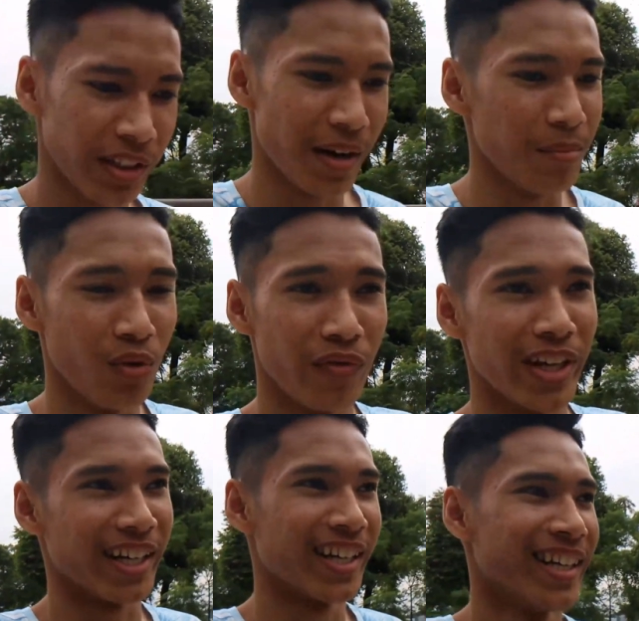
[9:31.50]
get
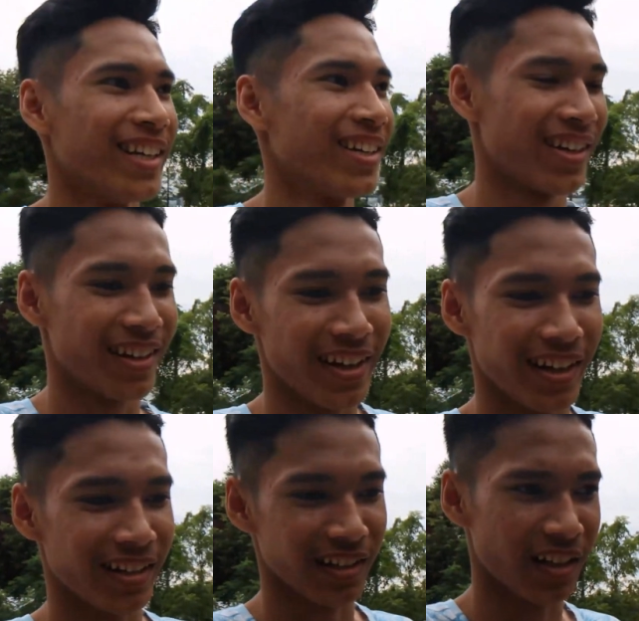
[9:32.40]
moving,
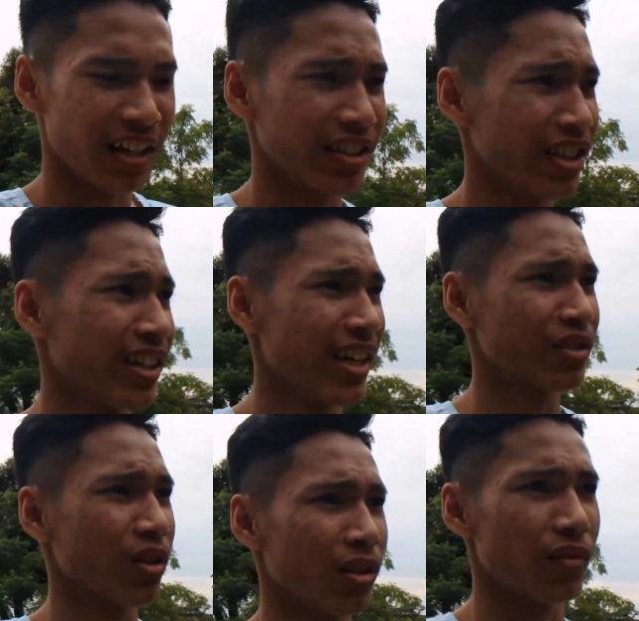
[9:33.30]
and I think
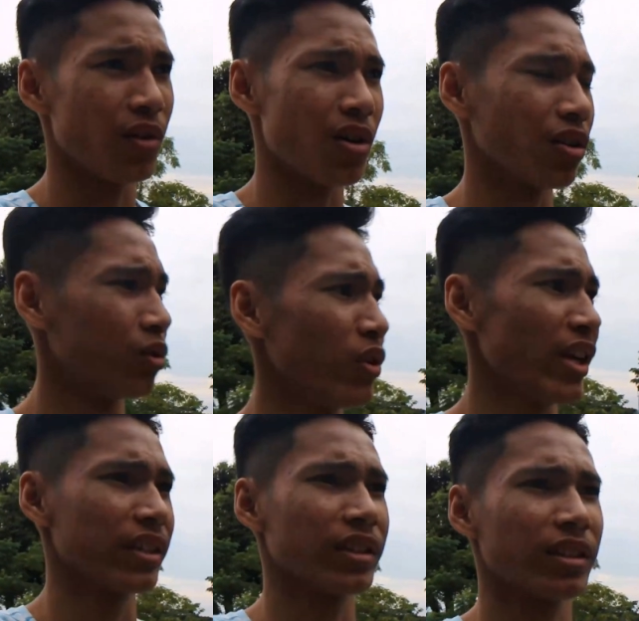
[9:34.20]
that's all for
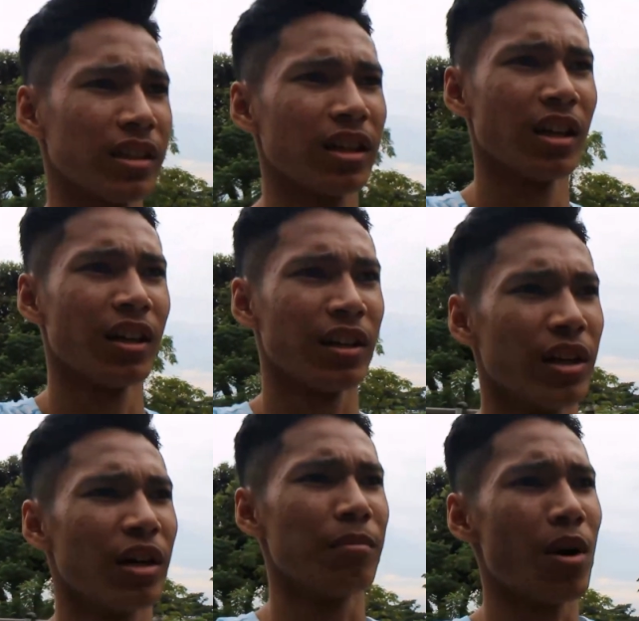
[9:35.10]
today's
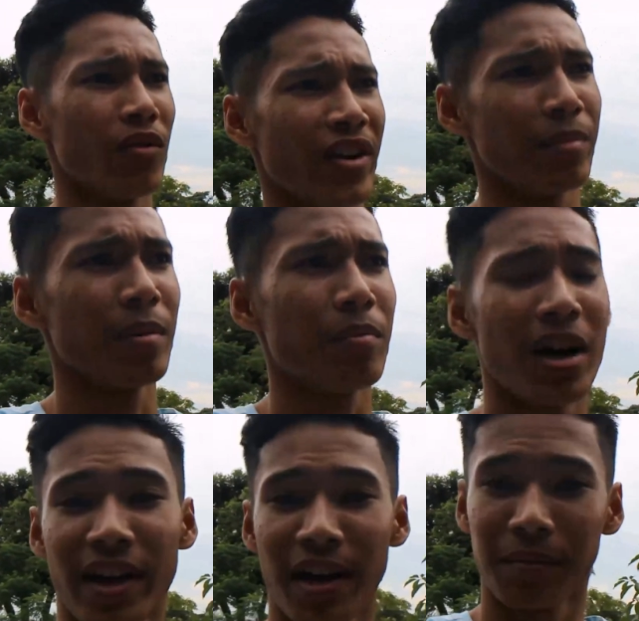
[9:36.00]
the Mount Faber
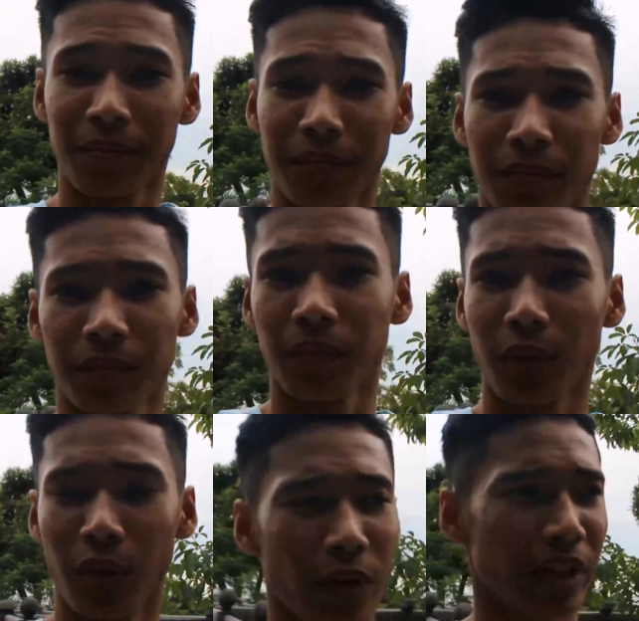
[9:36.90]
part that
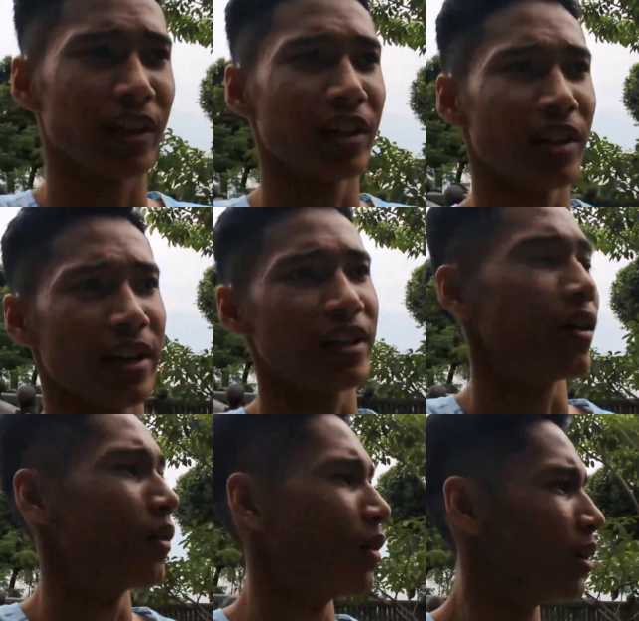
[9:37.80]
I'm going here right
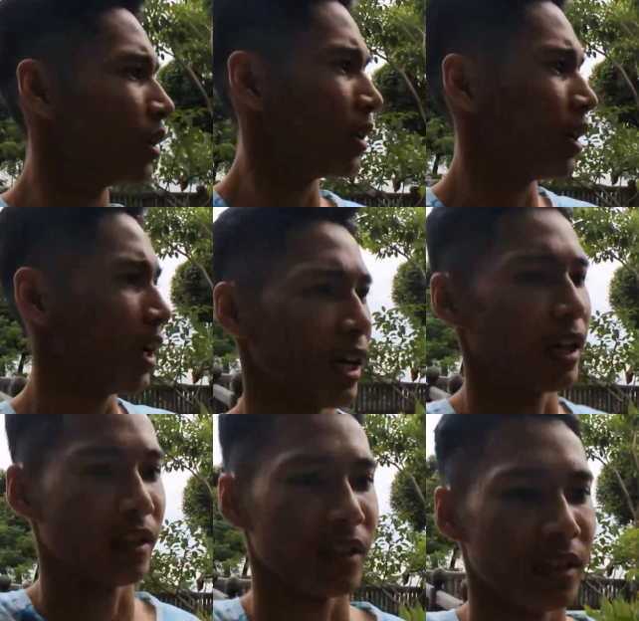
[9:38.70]
now.
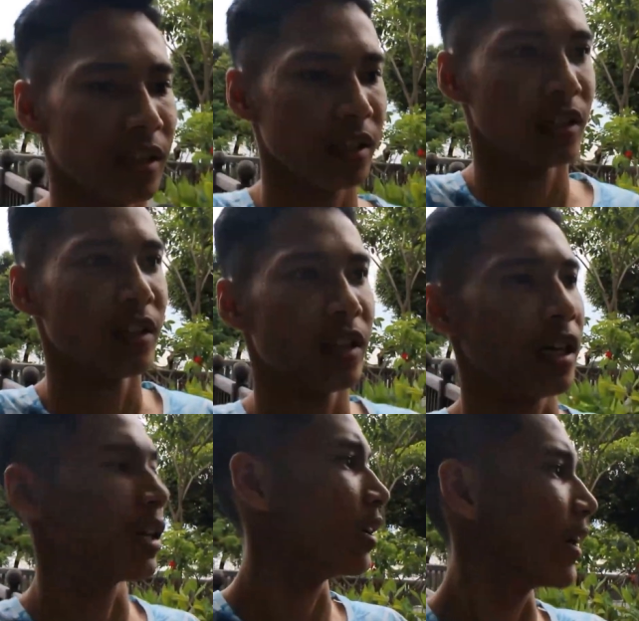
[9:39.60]
And
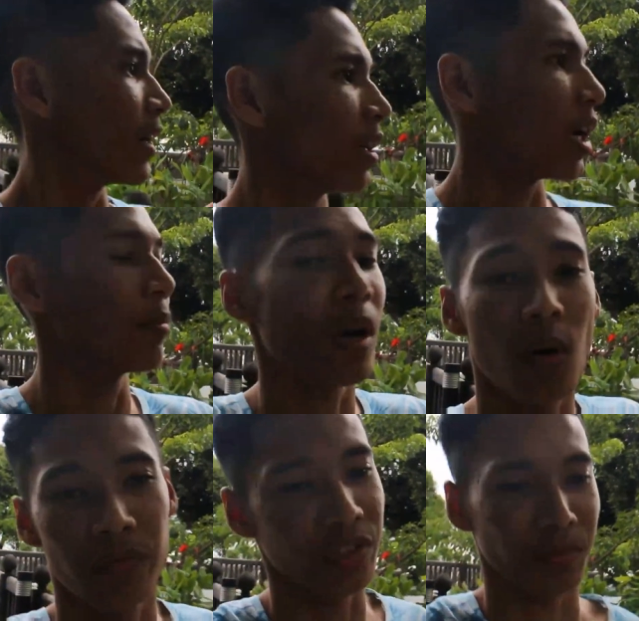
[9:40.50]
yeah, and I'm
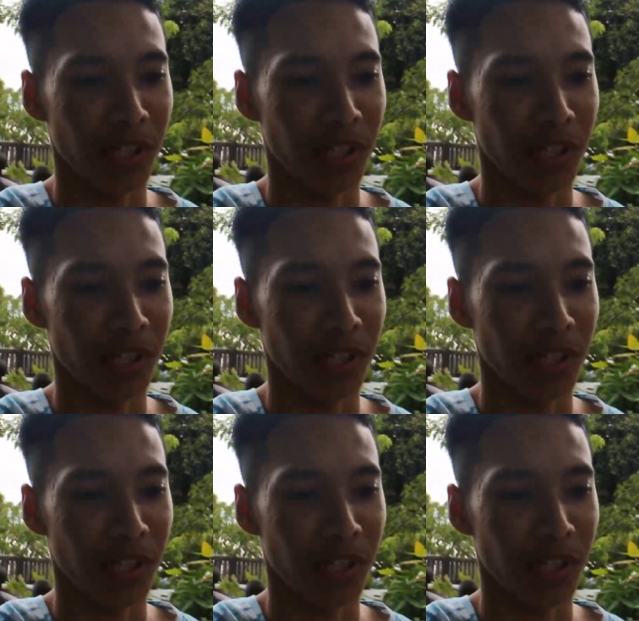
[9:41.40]
out of this